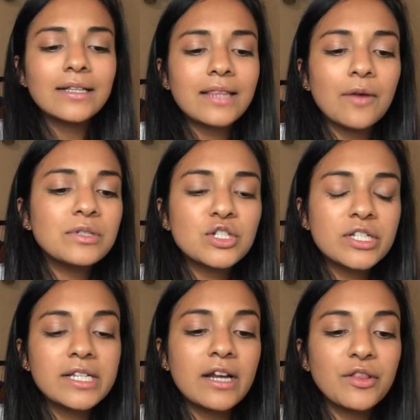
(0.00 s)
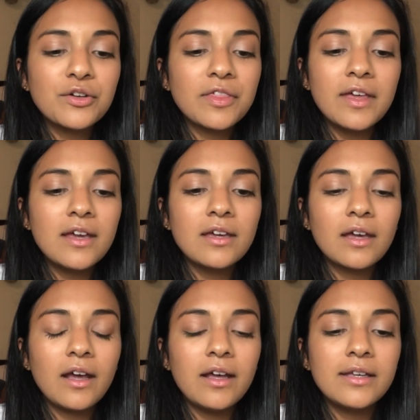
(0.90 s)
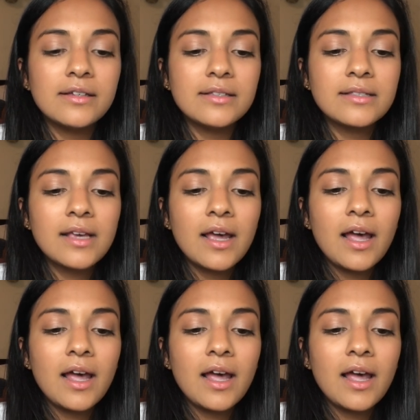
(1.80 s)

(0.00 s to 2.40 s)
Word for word: That was just another thing, is